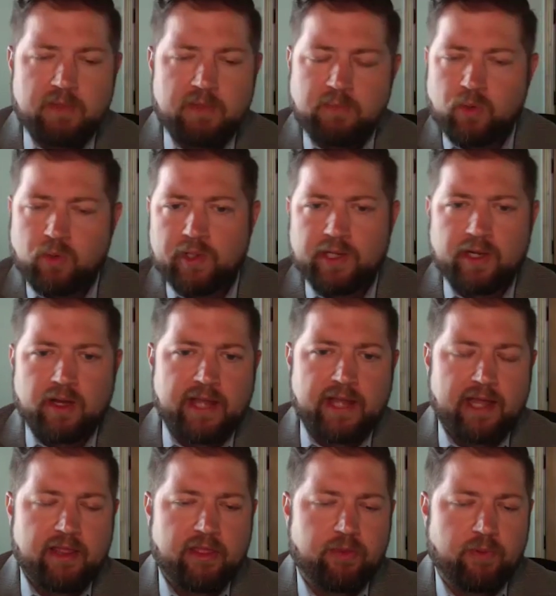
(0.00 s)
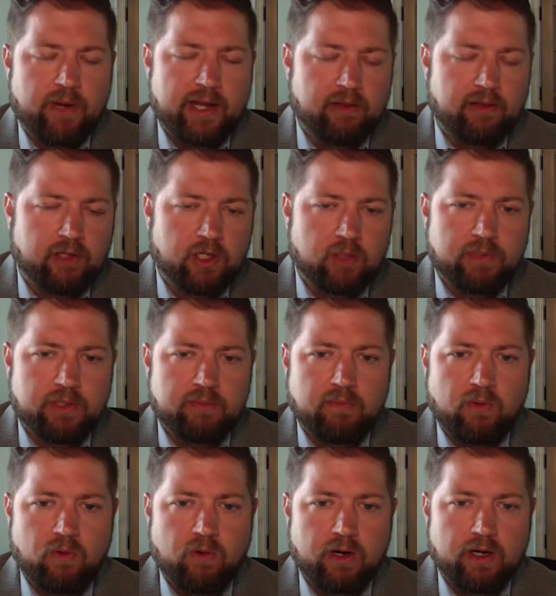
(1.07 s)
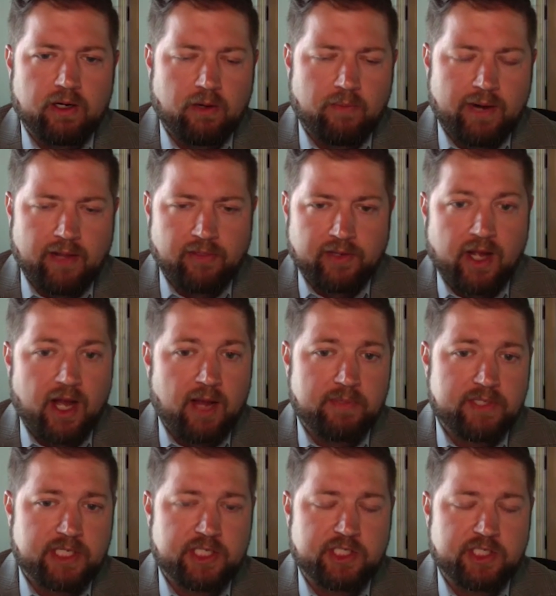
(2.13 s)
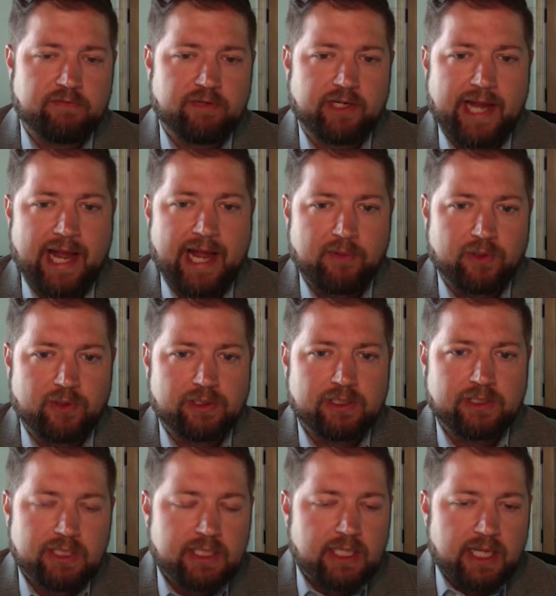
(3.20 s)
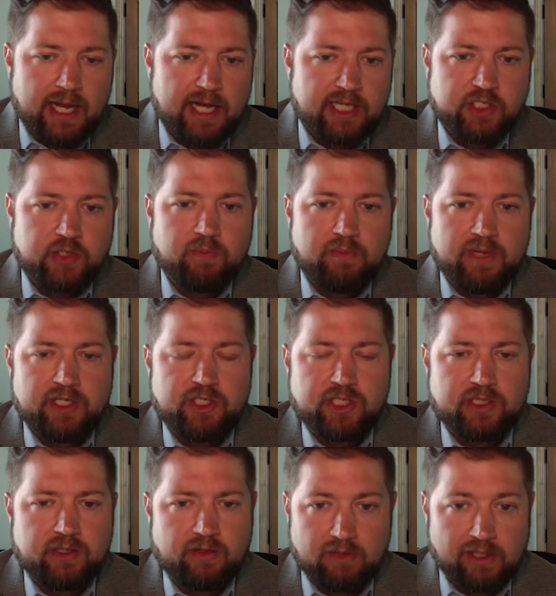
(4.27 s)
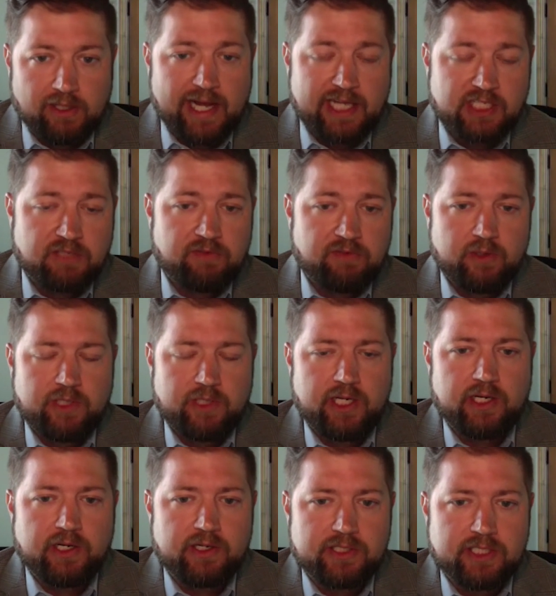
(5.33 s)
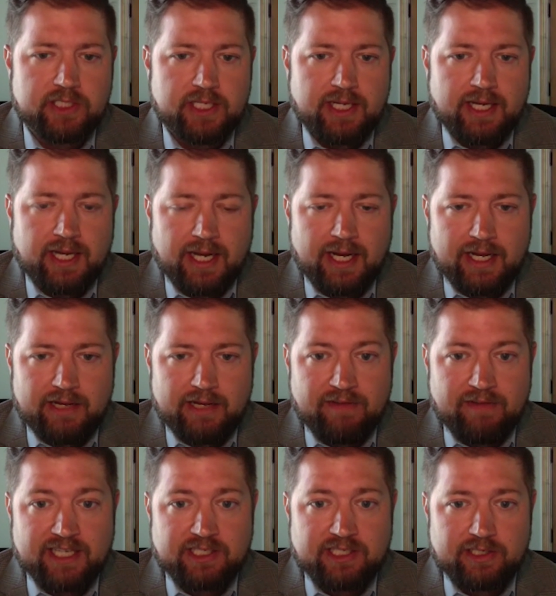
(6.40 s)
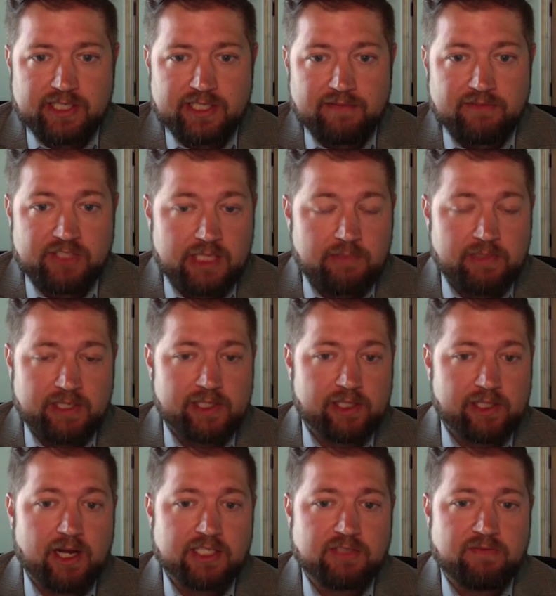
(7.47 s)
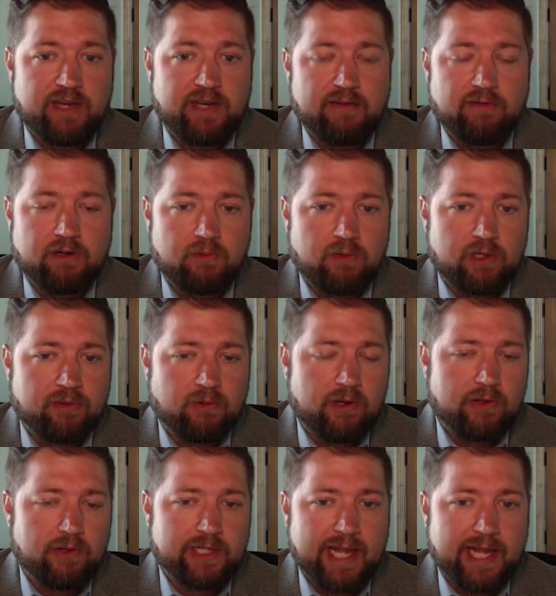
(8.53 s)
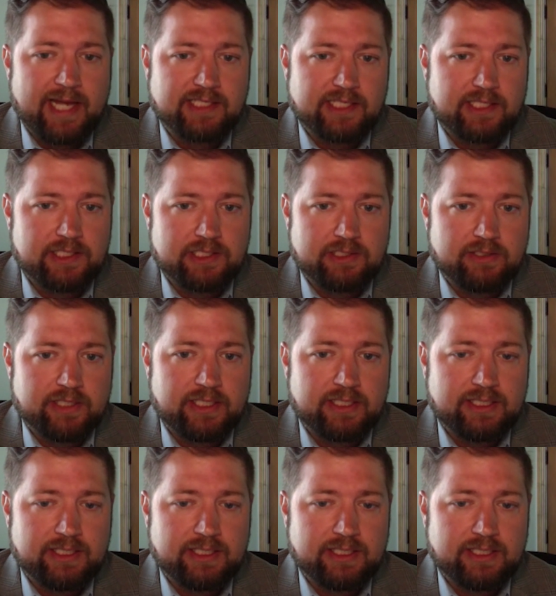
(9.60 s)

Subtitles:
pulling on that thread a little bit more around the competition for capital. As you mentioned, over the last few years, investors have seemingly lost favor with oil and gas industry.